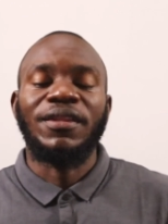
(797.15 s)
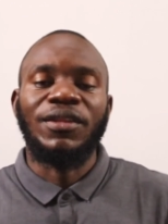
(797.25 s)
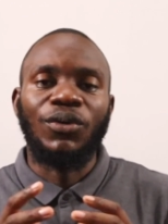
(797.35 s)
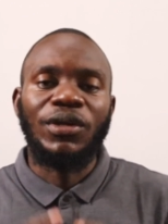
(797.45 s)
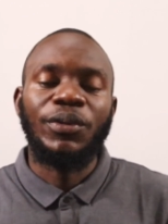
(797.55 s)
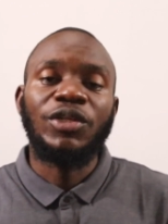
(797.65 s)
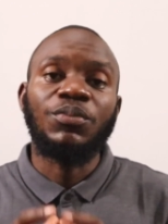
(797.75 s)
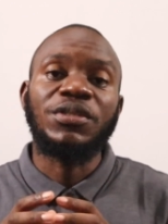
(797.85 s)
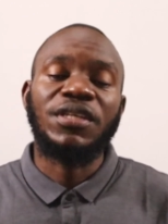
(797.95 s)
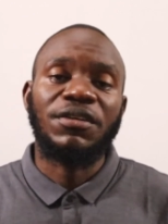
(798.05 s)
the only way to
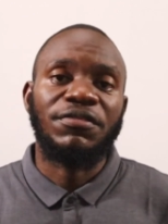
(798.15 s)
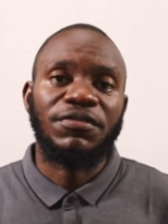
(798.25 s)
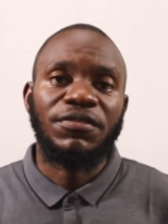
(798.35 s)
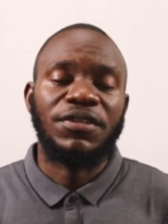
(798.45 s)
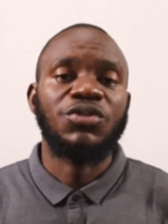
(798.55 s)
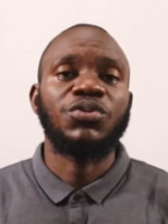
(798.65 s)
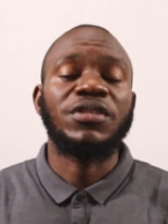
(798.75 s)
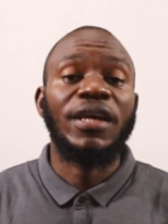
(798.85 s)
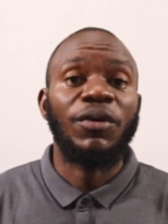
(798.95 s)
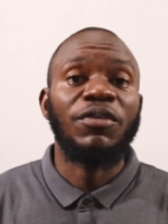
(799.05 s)
be safe is to
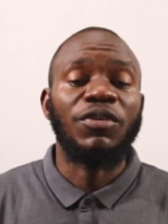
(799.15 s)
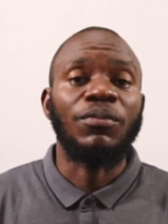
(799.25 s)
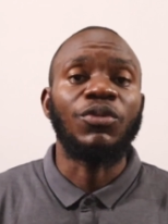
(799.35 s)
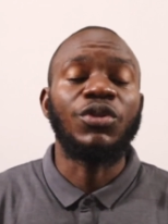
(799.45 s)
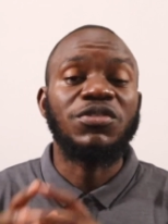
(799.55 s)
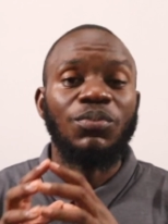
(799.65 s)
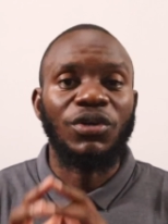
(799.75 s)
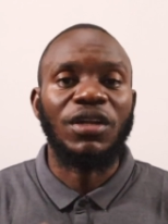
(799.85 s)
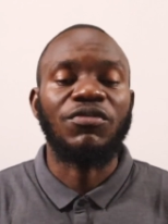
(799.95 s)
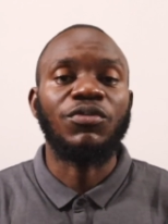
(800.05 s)
stay away from these
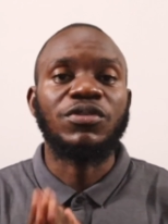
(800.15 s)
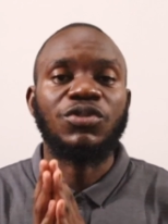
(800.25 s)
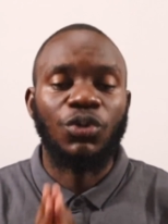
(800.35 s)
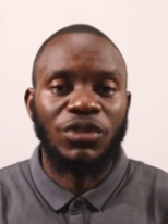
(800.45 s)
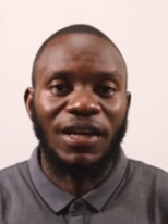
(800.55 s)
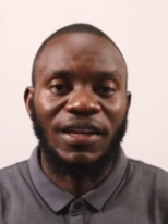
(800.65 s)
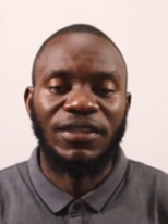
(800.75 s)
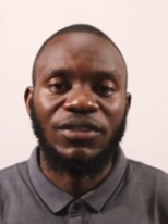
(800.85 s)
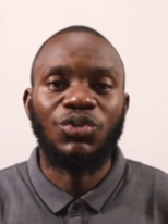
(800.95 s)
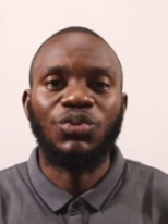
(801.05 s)
modern fruits
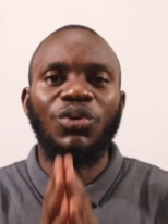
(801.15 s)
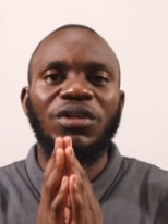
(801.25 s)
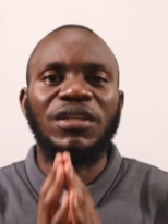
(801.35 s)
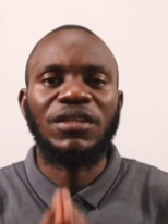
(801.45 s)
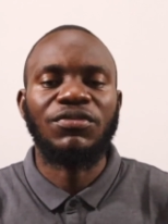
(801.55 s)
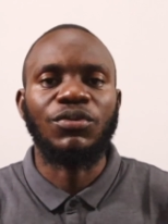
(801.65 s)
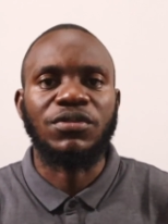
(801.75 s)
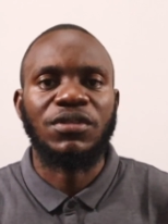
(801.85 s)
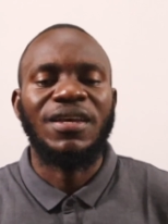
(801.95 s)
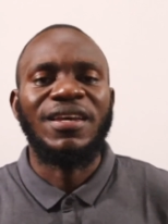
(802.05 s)
totally. You do not need
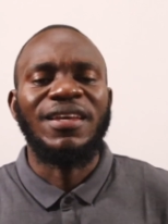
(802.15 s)
fruits.